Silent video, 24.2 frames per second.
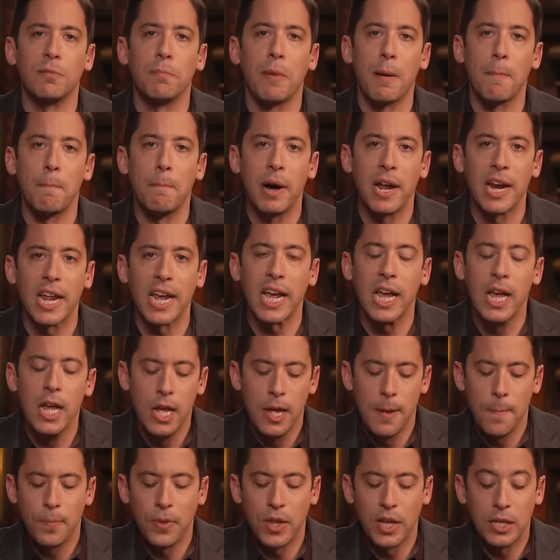about money,
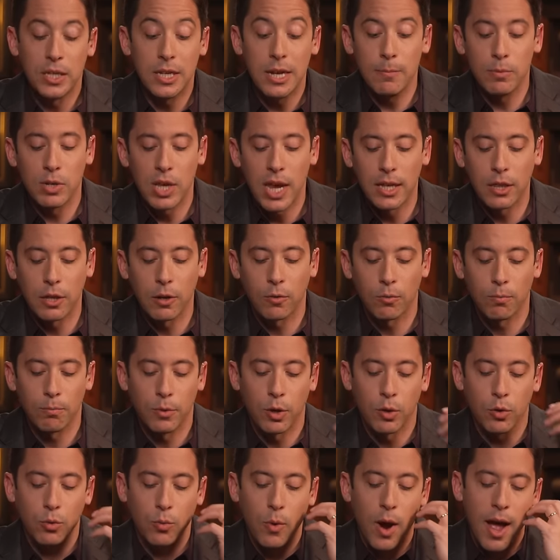it seems like they're
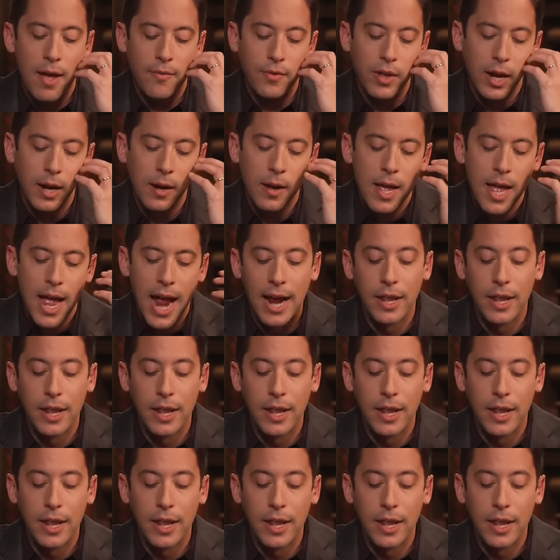they're thriving.